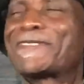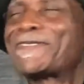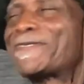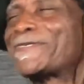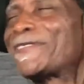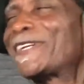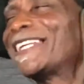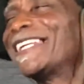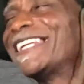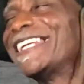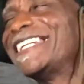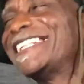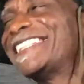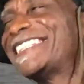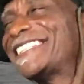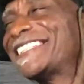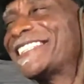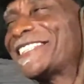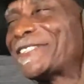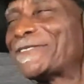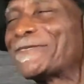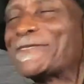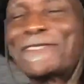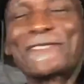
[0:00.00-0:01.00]

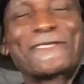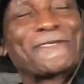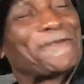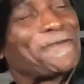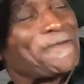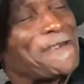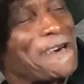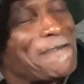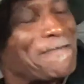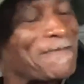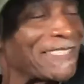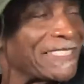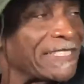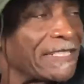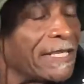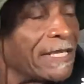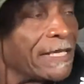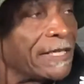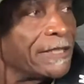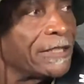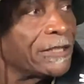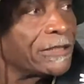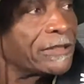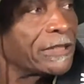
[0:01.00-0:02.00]
relations with the woman.
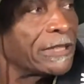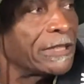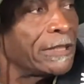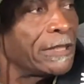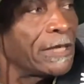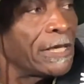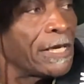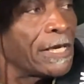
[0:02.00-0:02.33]
You see?